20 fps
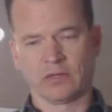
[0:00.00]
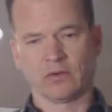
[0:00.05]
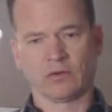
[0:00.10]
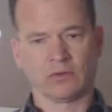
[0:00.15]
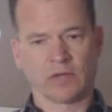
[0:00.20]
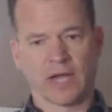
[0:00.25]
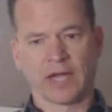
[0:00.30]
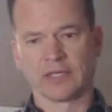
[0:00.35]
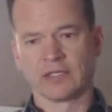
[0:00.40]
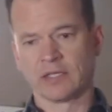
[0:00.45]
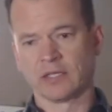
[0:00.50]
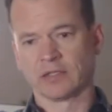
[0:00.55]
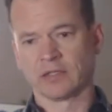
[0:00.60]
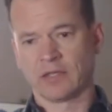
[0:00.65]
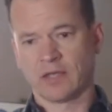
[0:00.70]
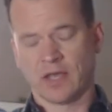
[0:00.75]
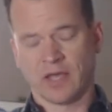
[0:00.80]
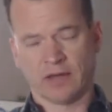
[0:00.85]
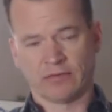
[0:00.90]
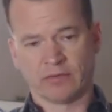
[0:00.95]
Ideally you
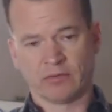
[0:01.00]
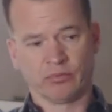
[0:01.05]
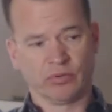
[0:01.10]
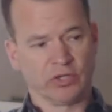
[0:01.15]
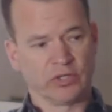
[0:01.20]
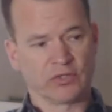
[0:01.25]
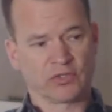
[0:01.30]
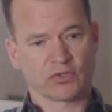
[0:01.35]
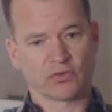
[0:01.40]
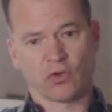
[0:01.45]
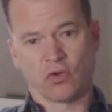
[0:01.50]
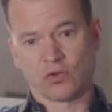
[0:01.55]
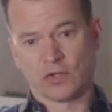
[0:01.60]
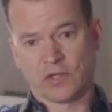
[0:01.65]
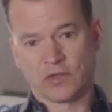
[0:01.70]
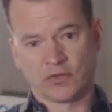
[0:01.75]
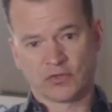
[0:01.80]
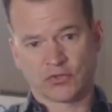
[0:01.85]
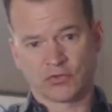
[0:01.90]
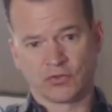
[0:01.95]
have a pretty strong
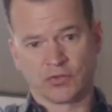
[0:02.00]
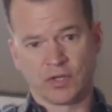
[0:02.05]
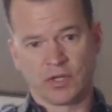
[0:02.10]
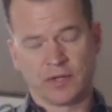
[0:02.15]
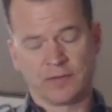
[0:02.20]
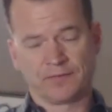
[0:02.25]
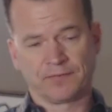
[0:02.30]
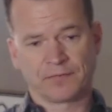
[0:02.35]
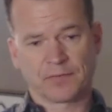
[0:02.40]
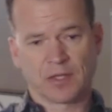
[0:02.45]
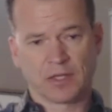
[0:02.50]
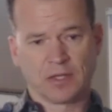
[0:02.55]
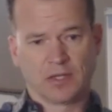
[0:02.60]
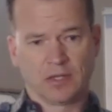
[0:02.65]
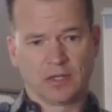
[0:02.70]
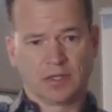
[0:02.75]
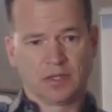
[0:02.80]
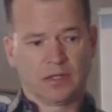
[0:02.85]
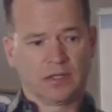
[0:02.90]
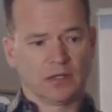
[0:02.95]
history
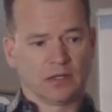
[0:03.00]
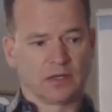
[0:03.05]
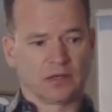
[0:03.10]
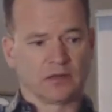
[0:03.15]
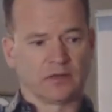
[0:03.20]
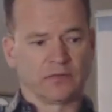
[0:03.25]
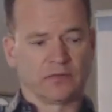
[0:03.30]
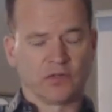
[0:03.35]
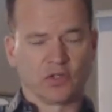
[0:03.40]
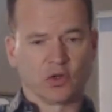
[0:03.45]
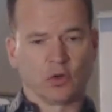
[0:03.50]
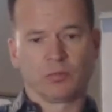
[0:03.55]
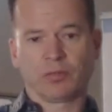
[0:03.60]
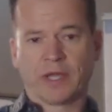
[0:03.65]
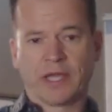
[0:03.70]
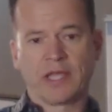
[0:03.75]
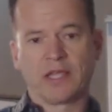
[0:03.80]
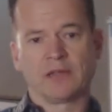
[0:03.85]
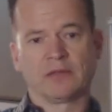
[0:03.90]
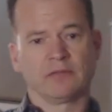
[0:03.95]
of,
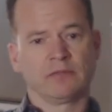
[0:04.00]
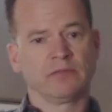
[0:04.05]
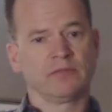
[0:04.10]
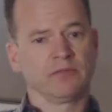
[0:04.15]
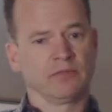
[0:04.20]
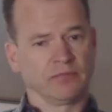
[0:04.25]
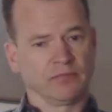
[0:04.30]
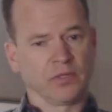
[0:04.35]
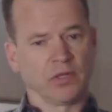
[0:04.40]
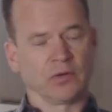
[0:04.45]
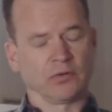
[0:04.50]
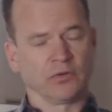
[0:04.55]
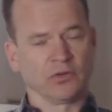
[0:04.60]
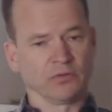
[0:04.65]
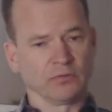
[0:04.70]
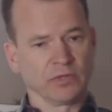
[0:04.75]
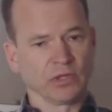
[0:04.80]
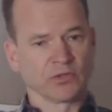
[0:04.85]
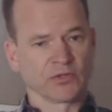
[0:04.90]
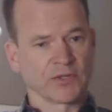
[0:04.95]
paying, your
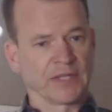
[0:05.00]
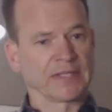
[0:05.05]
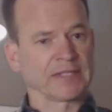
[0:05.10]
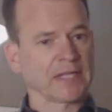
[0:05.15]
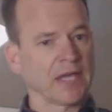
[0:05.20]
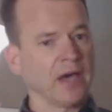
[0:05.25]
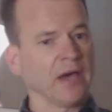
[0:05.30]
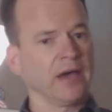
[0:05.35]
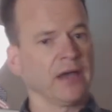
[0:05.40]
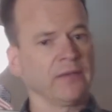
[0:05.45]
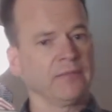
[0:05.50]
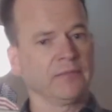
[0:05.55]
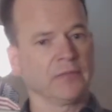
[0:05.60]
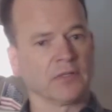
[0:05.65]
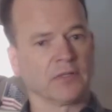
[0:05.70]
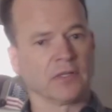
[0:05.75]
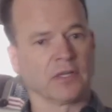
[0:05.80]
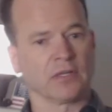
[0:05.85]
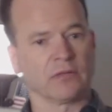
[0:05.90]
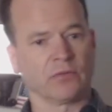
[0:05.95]
bills on time
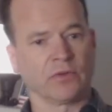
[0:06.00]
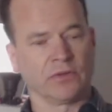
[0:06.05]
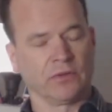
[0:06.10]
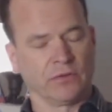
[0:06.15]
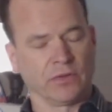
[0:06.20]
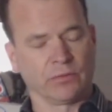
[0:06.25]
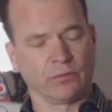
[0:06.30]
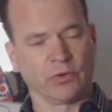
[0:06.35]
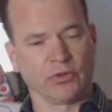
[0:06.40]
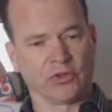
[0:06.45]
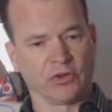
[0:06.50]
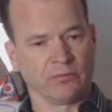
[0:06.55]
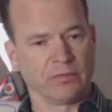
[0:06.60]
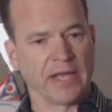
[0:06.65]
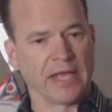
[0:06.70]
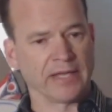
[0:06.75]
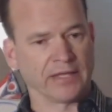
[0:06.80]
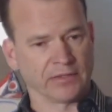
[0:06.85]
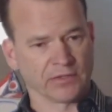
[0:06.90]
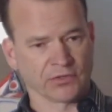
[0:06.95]
with your
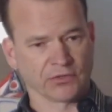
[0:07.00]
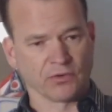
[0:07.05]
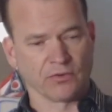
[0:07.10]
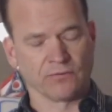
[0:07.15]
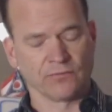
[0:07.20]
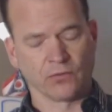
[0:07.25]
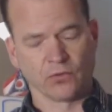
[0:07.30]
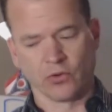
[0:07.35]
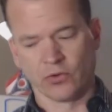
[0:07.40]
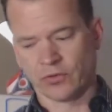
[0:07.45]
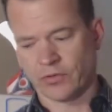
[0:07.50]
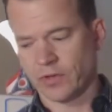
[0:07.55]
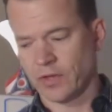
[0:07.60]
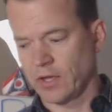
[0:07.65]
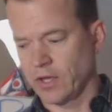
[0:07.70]
bank and so forth.